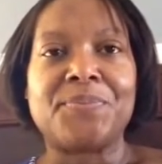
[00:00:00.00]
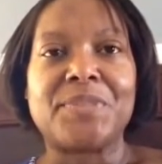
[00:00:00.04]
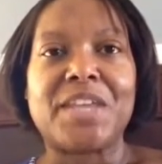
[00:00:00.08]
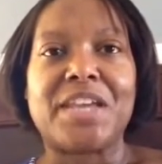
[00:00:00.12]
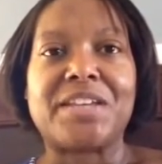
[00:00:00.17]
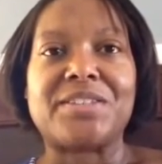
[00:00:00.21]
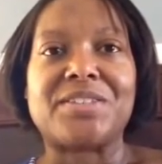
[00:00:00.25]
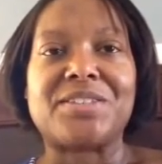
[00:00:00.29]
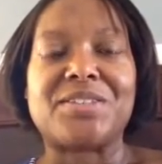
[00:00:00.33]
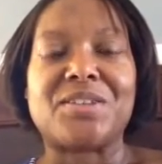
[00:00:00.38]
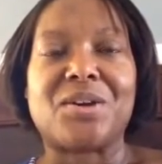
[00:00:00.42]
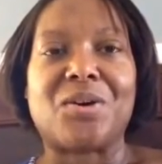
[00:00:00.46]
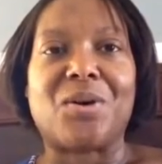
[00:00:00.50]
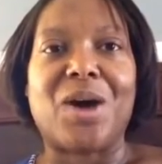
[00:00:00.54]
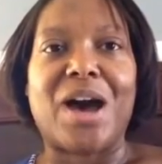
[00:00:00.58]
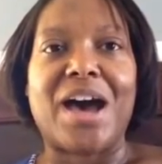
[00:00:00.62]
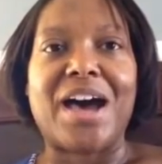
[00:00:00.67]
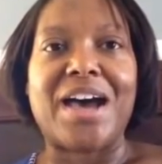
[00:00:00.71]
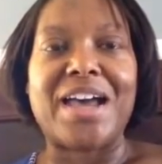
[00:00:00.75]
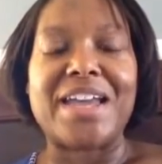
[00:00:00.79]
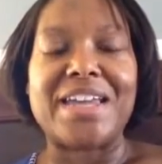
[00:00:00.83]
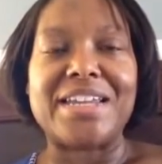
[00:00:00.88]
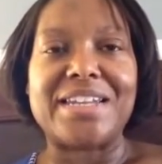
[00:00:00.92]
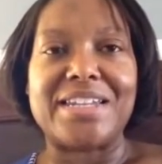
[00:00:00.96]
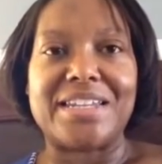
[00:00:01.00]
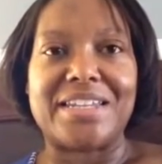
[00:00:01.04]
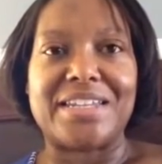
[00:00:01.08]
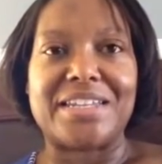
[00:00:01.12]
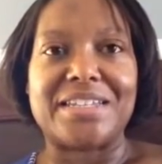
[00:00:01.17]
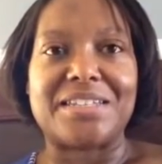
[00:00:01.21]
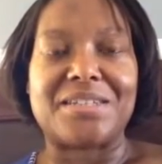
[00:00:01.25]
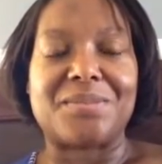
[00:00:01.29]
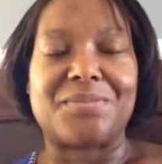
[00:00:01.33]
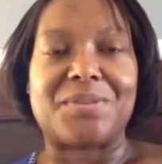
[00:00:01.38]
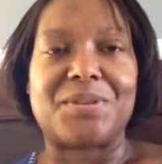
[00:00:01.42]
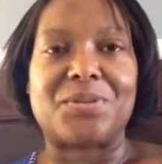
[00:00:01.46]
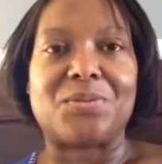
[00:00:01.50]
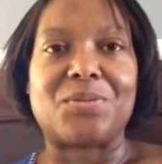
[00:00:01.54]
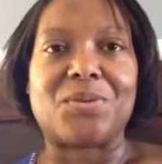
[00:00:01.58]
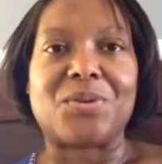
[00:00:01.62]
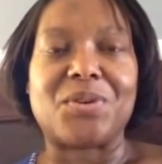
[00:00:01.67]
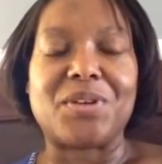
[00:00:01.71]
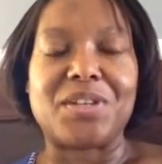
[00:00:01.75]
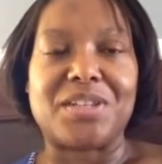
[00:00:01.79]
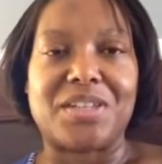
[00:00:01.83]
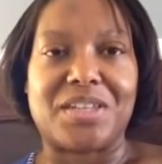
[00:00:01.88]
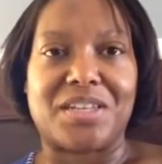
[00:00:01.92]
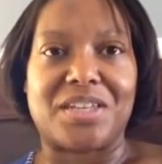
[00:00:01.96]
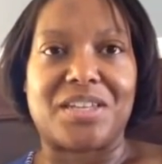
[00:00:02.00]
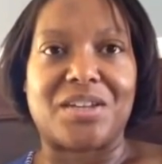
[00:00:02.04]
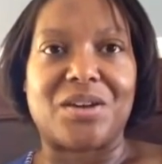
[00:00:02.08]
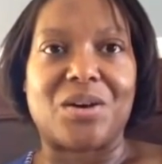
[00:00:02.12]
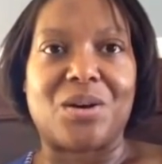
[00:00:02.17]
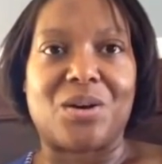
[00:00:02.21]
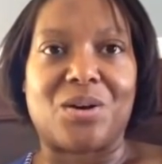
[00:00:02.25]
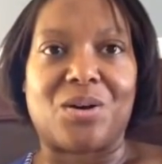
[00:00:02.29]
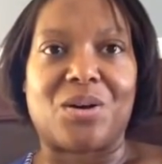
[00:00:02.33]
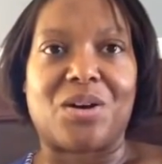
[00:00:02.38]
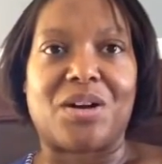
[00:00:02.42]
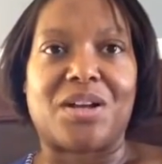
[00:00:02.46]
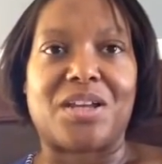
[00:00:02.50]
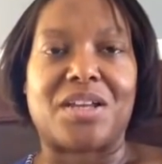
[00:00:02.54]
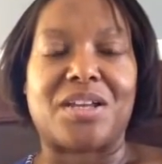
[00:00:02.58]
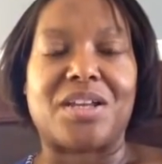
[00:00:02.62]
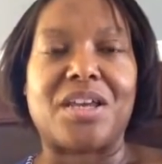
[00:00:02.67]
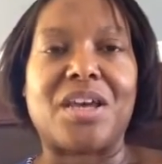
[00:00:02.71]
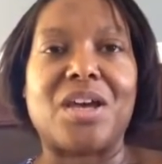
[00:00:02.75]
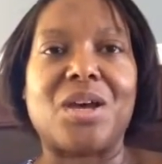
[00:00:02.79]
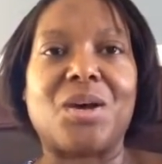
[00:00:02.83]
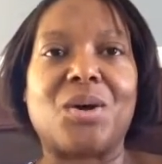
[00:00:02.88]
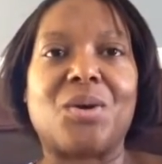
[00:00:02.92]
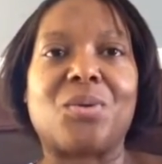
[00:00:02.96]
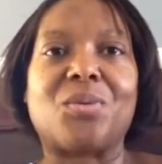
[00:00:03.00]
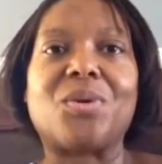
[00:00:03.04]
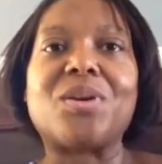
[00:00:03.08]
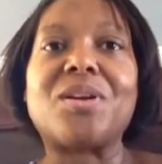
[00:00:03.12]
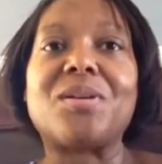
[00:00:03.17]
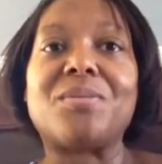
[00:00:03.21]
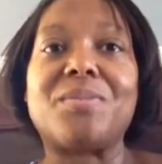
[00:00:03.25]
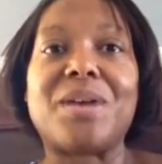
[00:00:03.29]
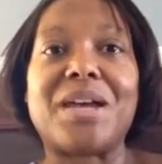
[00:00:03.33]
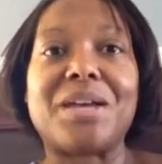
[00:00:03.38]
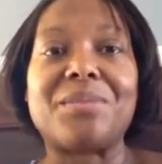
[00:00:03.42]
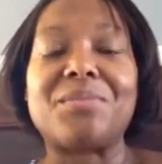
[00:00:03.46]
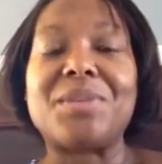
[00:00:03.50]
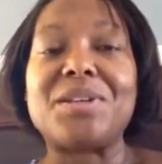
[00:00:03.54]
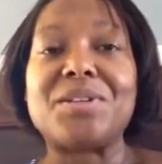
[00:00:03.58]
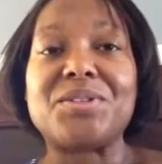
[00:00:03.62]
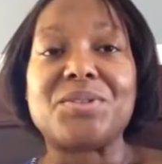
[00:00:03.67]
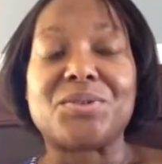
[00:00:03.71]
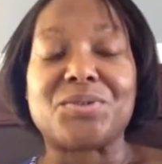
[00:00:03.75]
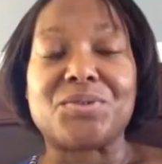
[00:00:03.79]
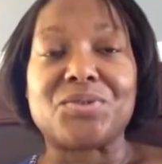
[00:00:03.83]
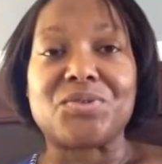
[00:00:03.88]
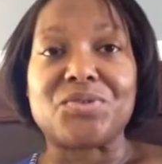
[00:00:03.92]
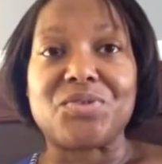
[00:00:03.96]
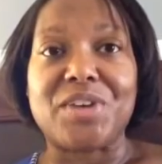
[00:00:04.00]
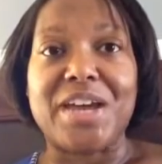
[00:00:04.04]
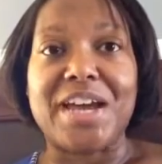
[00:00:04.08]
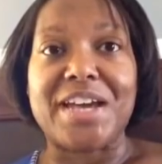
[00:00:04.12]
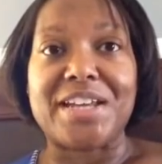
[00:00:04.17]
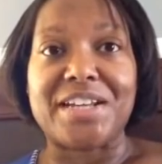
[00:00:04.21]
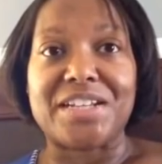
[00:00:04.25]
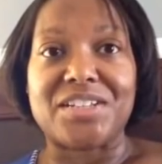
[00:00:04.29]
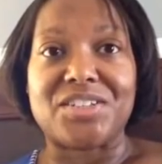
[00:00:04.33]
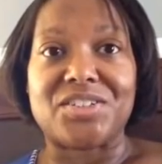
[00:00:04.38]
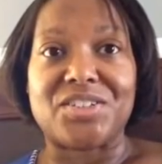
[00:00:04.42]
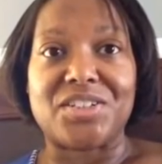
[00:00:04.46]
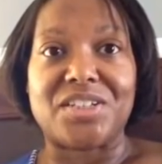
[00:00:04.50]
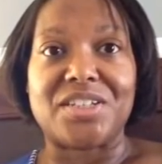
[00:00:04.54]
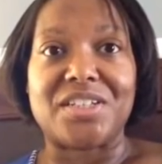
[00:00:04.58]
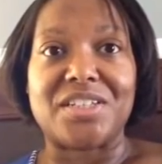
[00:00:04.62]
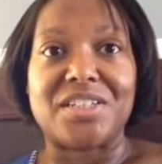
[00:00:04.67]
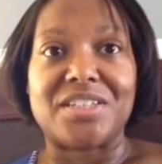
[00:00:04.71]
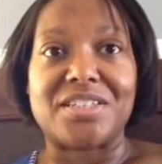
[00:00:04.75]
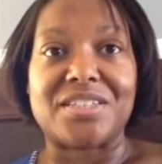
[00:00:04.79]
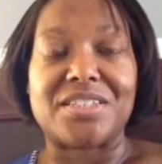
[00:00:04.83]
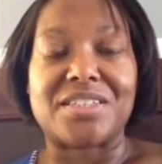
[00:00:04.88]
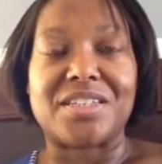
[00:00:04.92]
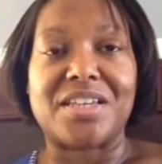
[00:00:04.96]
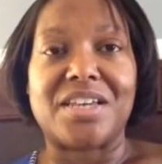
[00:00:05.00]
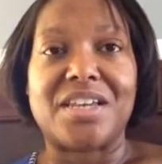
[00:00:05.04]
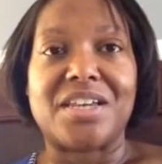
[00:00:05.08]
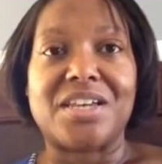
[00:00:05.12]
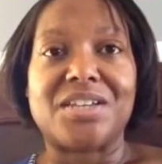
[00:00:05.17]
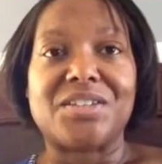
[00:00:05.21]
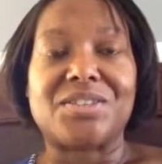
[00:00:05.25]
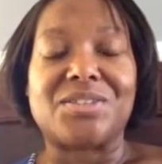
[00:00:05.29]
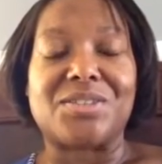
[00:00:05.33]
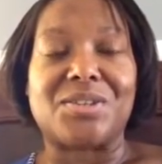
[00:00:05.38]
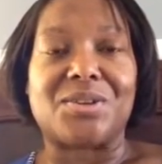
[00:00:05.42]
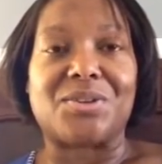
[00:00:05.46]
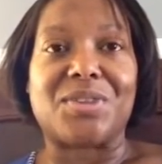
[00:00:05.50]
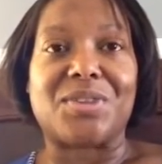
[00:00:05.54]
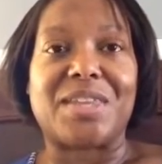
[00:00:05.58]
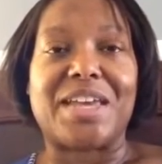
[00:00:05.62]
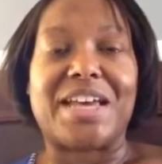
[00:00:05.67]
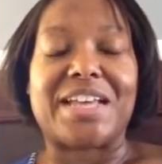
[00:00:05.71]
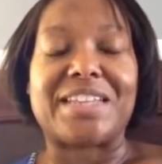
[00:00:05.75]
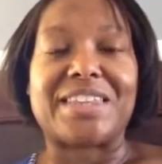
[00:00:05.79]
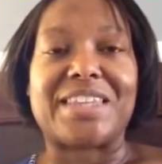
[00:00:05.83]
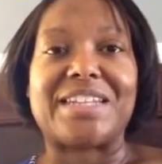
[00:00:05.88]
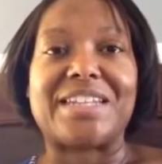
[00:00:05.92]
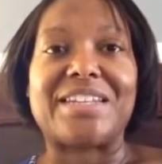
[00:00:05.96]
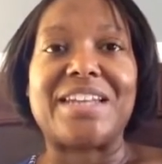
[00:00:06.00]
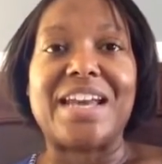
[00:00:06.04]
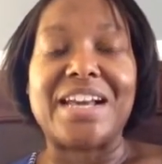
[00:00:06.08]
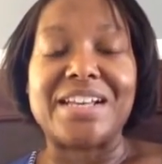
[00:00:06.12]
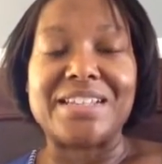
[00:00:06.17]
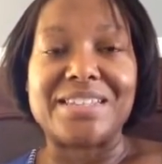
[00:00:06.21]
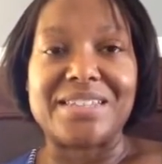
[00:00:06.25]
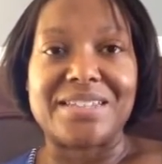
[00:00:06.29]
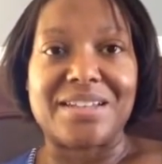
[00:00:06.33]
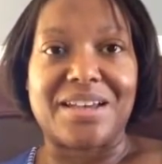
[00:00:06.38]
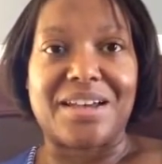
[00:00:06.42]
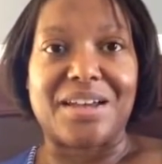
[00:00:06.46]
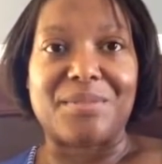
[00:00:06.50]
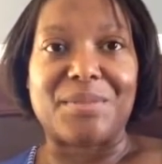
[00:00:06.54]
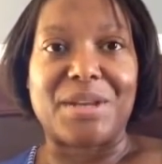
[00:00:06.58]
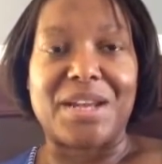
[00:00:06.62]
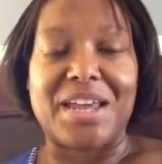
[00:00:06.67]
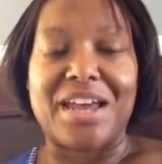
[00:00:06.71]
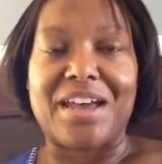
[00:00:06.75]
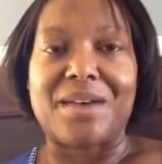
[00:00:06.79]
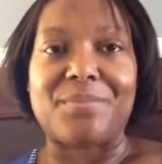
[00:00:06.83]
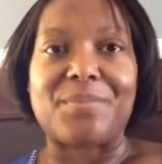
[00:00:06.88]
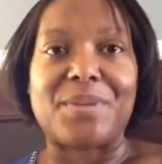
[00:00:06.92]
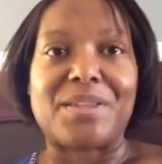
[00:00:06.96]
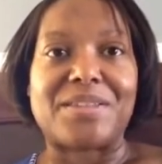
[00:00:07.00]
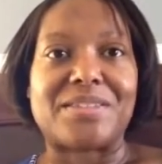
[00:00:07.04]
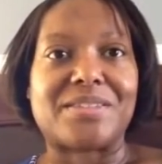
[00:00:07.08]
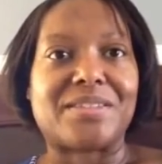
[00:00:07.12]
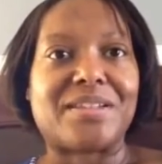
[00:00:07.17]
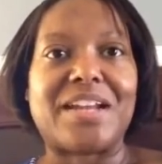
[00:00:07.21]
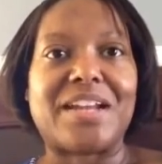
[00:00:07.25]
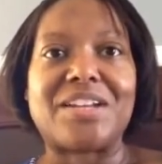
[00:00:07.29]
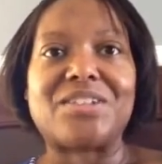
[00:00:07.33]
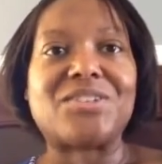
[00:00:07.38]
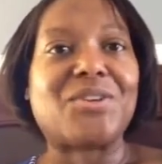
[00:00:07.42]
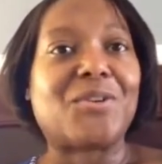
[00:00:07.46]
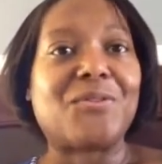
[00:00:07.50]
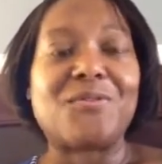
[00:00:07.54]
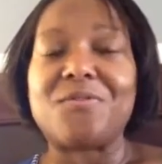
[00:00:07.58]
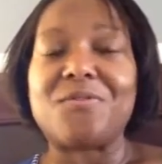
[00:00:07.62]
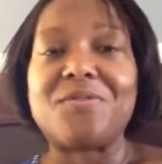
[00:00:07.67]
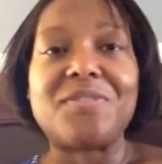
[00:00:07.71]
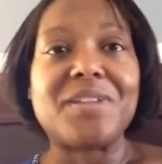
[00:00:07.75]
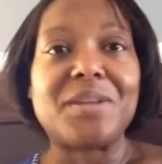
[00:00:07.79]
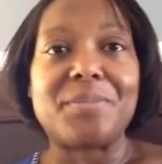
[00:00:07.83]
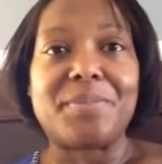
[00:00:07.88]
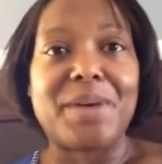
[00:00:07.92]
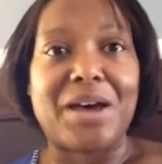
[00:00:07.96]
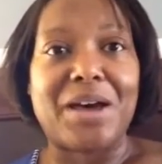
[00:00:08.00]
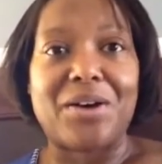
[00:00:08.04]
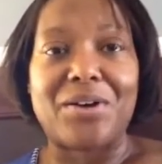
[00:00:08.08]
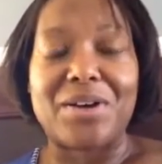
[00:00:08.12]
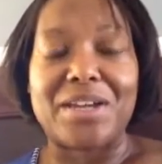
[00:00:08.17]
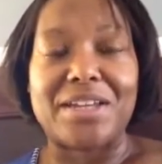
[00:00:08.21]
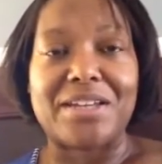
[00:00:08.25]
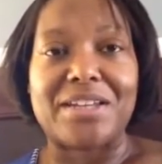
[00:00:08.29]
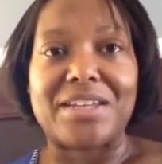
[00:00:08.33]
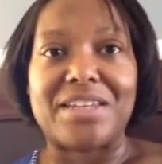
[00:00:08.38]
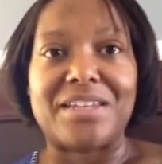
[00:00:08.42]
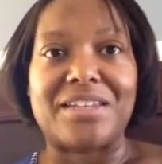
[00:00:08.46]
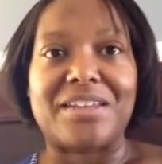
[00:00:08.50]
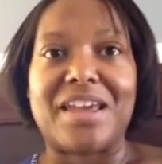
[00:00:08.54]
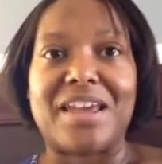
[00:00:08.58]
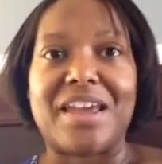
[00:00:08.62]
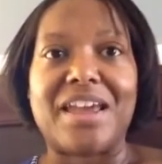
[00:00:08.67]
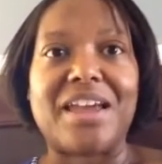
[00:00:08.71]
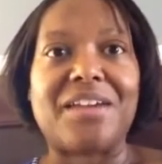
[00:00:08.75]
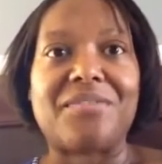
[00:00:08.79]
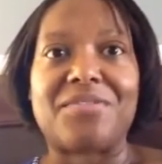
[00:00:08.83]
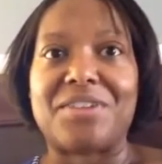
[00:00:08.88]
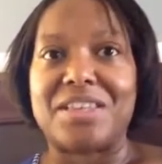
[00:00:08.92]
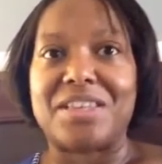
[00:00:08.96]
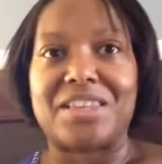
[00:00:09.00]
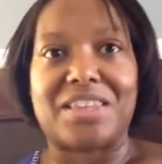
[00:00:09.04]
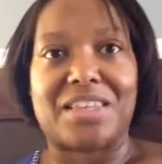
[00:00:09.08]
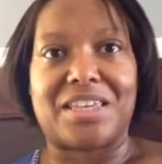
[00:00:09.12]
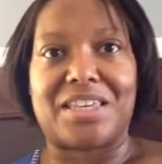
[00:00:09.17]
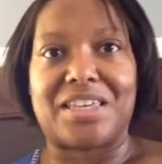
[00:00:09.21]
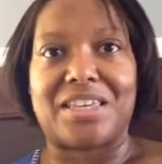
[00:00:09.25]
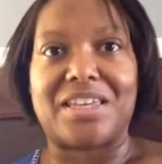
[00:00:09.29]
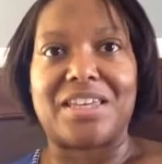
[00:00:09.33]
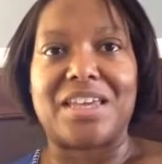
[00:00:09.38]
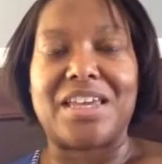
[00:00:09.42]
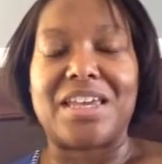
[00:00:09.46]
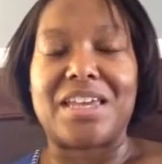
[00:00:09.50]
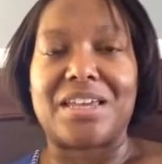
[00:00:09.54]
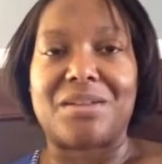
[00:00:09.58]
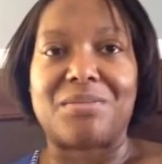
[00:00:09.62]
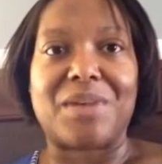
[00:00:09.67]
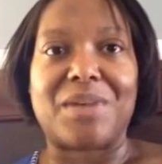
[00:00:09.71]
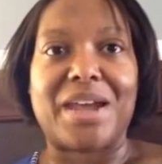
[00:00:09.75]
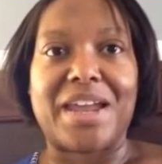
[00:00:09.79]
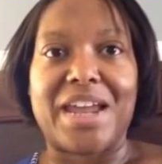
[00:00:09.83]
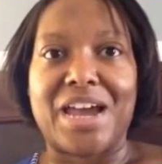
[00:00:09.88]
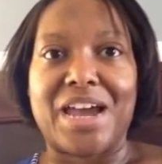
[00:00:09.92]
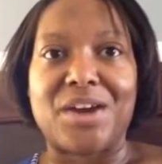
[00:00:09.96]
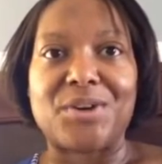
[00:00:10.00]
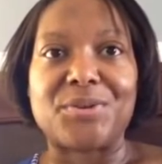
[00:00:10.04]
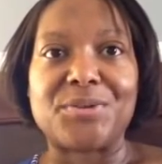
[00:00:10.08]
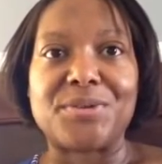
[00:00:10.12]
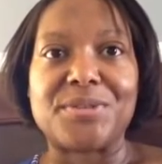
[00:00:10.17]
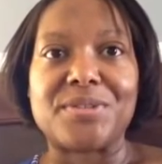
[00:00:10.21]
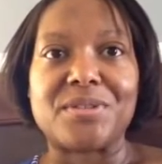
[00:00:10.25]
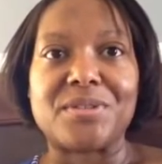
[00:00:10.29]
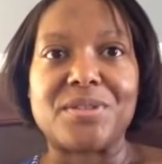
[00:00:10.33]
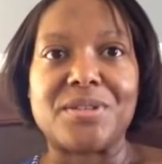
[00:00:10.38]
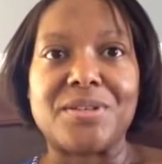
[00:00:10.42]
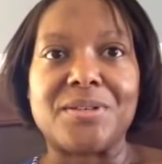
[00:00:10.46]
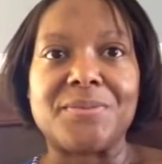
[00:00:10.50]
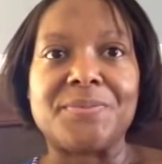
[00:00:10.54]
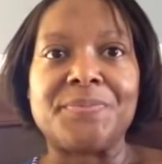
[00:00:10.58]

And so I need to be working on what are my mental strategies so that the next time it happens that I don't flip out and eat everything in my house.